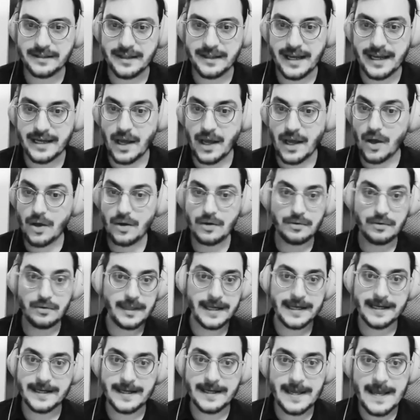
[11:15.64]
like, oh,
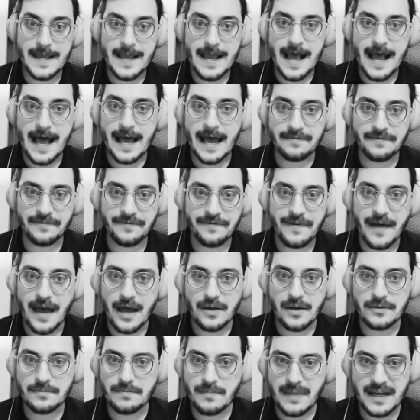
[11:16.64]
like I
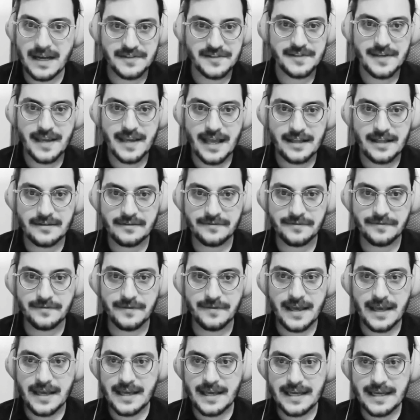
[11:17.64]
found myself
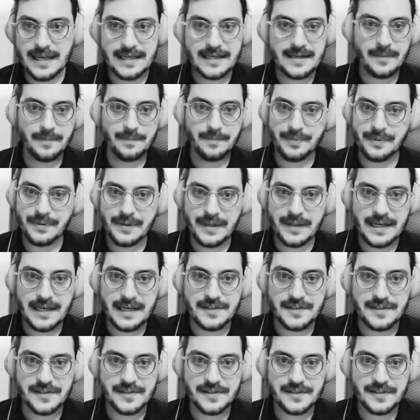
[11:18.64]
in a
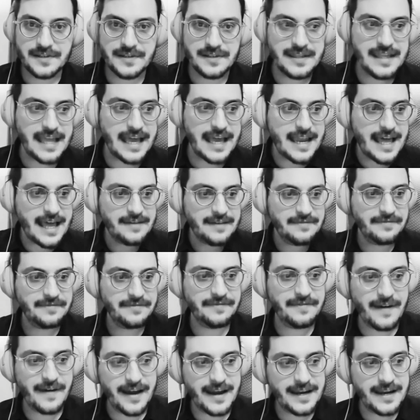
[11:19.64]
place that I
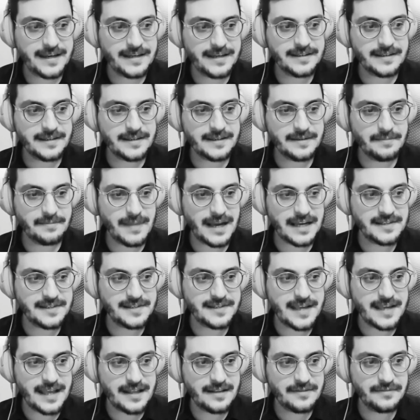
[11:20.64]
find
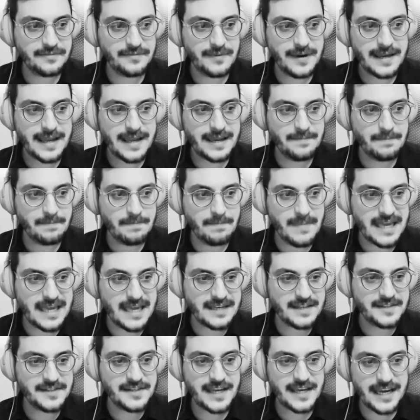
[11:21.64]
myself when I
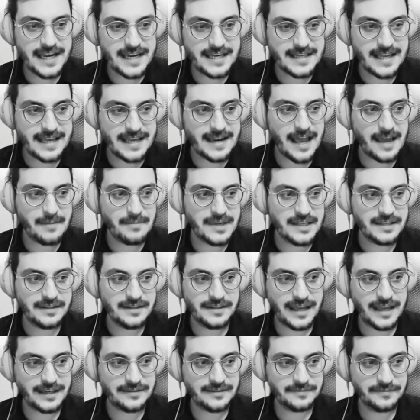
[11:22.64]
meditate, and I'm
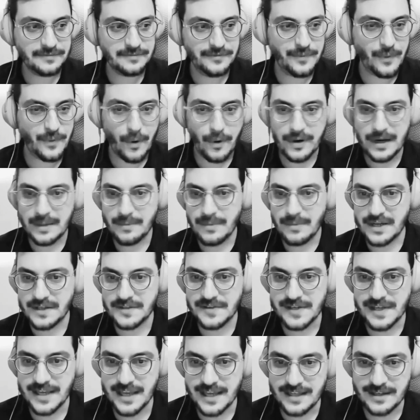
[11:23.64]
in like 40
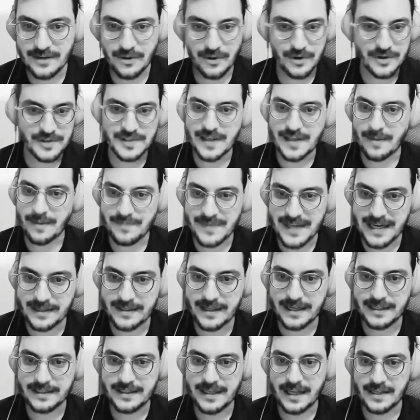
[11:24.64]
minutes in or something
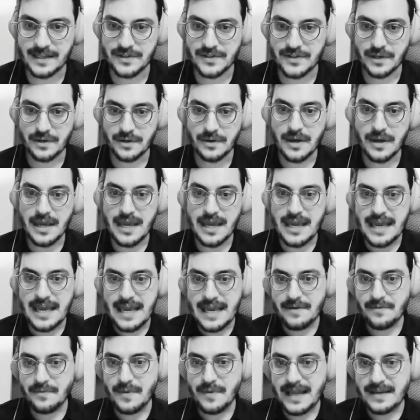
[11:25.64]
like that. So
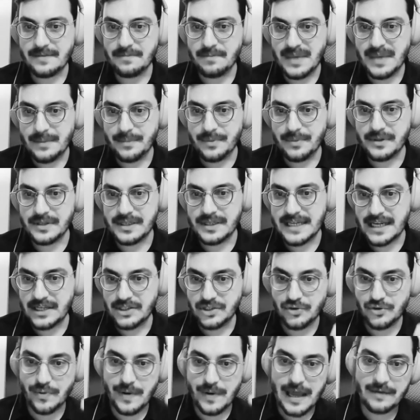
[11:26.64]
when people
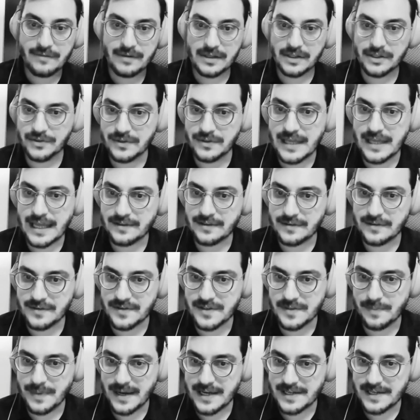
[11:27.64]
can travel to that
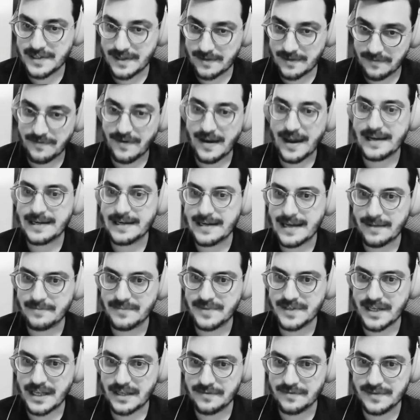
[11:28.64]
space and find
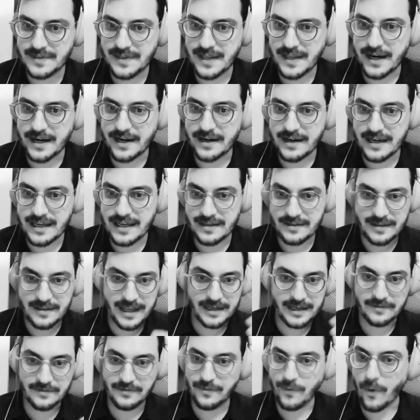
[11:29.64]
themselves there in
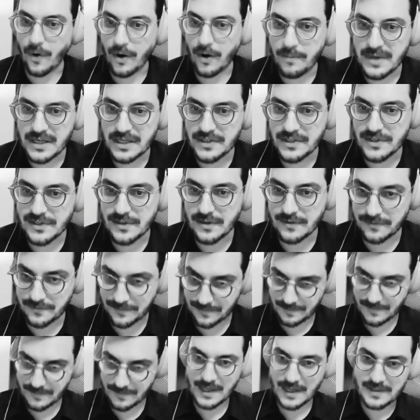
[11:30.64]
like 4 minutes of
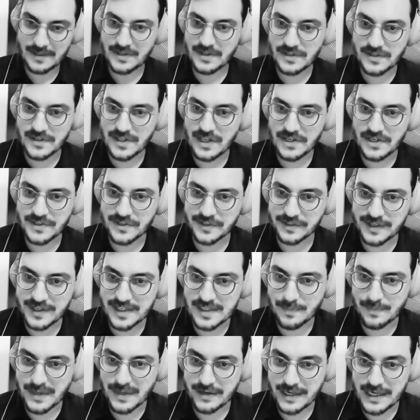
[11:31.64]
this digital
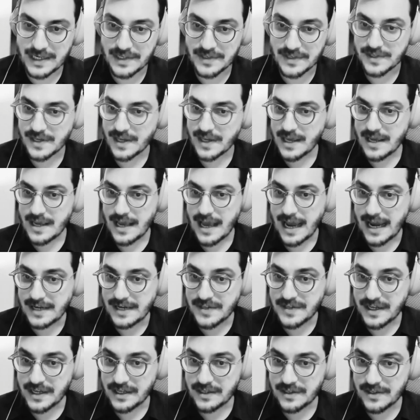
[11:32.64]
experience, I
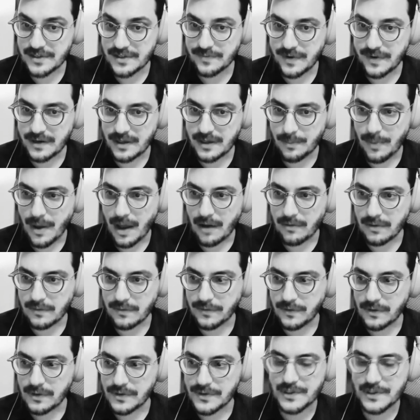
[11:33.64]
think it is very
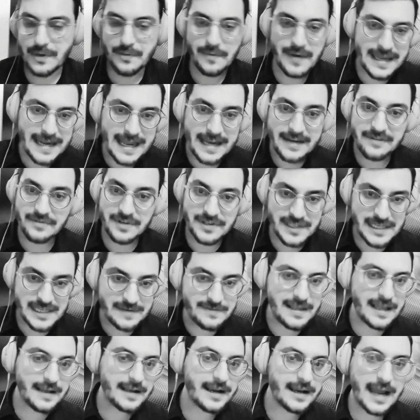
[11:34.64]
powerful. So when I
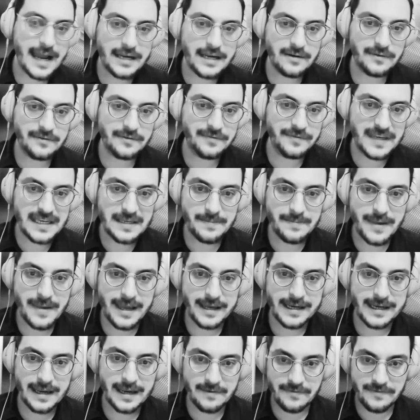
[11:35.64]
received that kind of
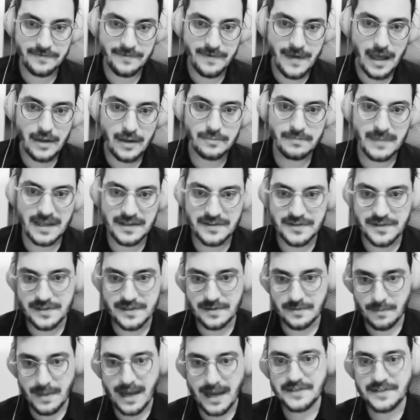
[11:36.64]
feedback and found
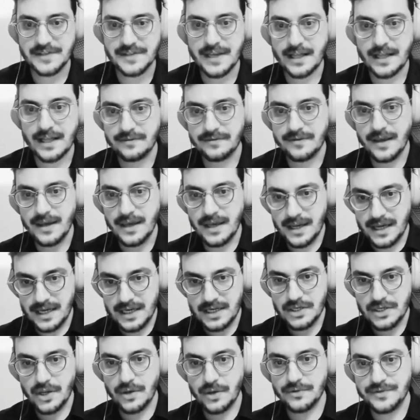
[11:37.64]
myself
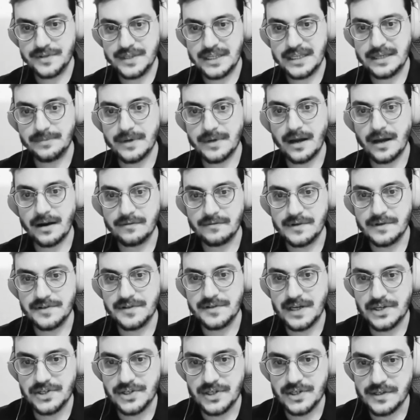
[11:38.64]
in those deep
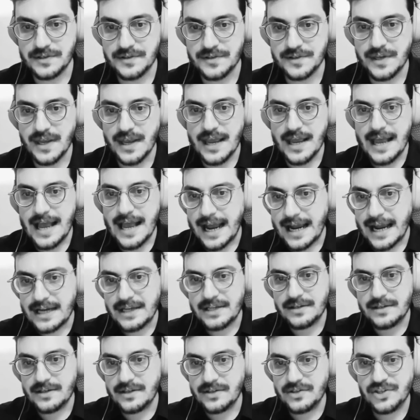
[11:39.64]
conversations,
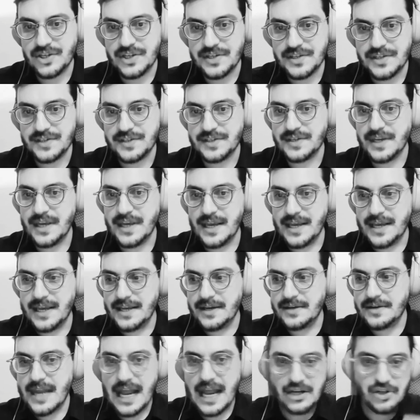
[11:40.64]
I just
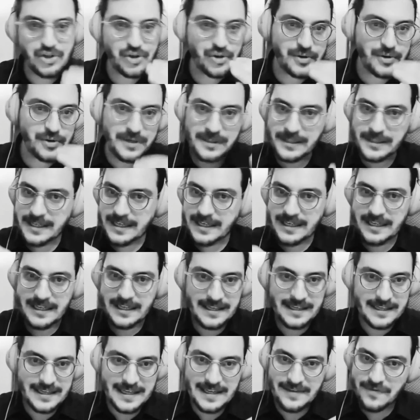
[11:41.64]

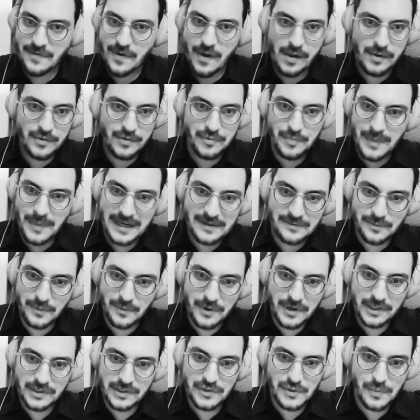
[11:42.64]
naturally evolved my
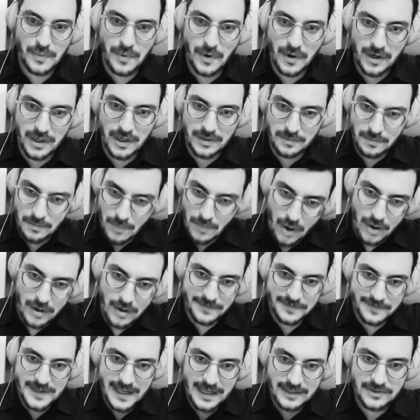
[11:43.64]
work toward more
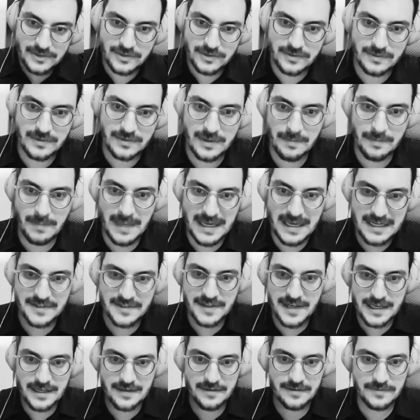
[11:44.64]
of that
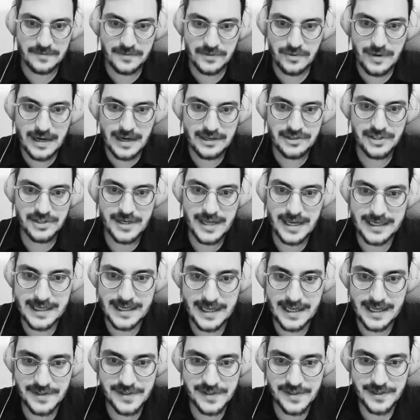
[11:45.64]
meditative direction, I
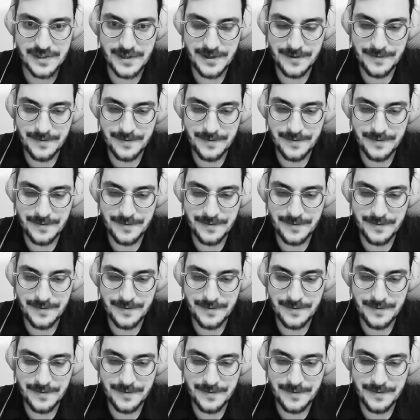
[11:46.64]
guess.